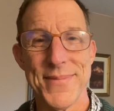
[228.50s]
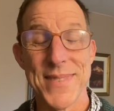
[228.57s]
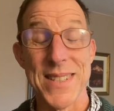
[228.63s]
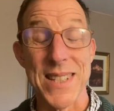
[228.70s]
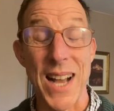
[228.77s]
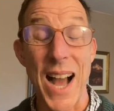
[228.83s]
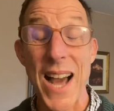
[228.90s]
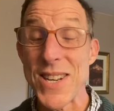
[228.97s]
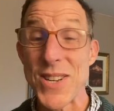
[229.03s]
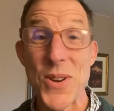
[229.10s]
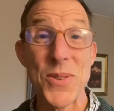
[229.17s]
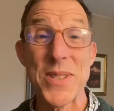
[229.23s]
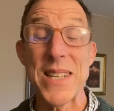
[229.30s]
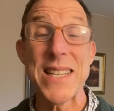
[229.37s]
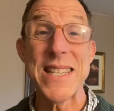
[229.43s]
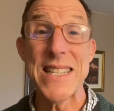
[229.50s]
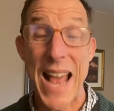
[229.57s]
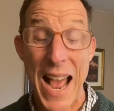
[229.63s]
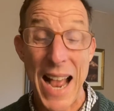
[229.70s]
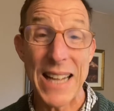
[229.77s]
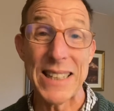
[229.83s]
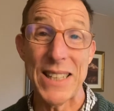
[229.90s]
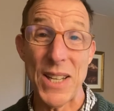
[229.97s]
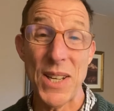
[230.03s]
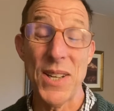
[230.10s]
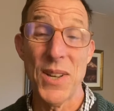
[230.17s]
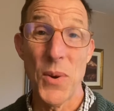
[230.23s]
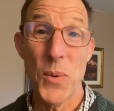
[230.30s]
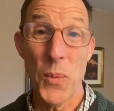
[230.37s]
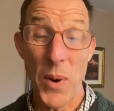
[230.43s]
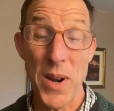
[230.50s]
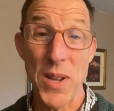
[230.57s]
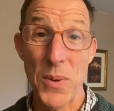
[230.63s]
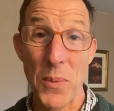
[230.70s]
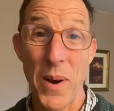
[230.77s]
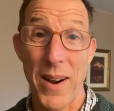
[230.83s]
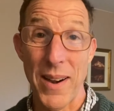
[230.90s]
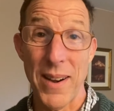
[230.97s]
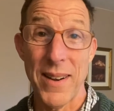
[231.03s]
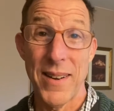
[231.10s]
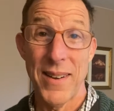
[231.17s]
God knows exactly where you are.